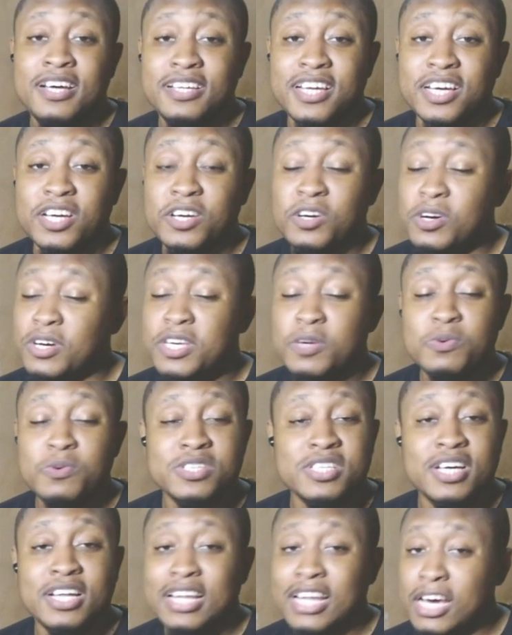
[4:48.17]
Like, he was
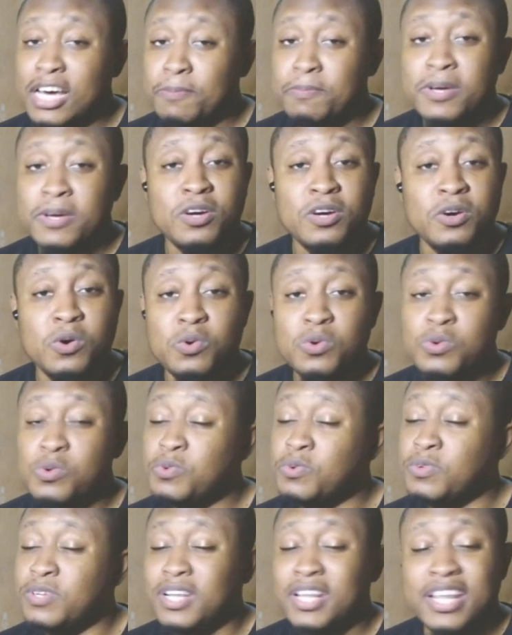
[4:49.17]
clapping
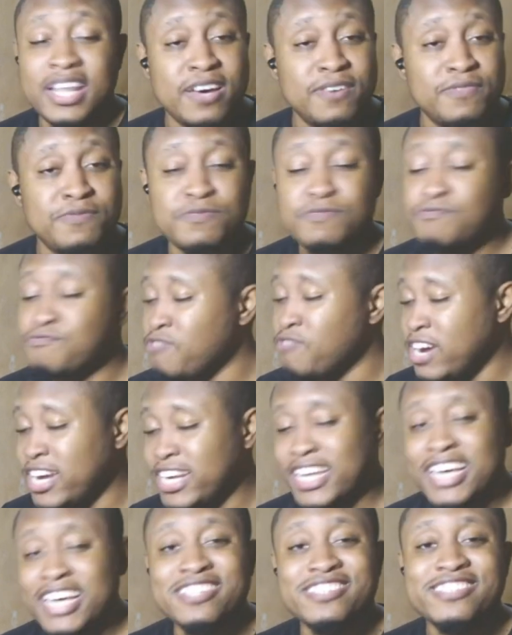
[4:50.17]
Goku left, right,
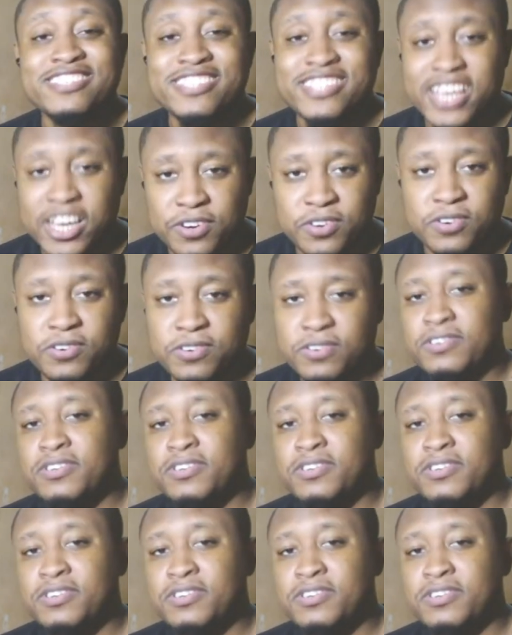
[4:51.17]
and center.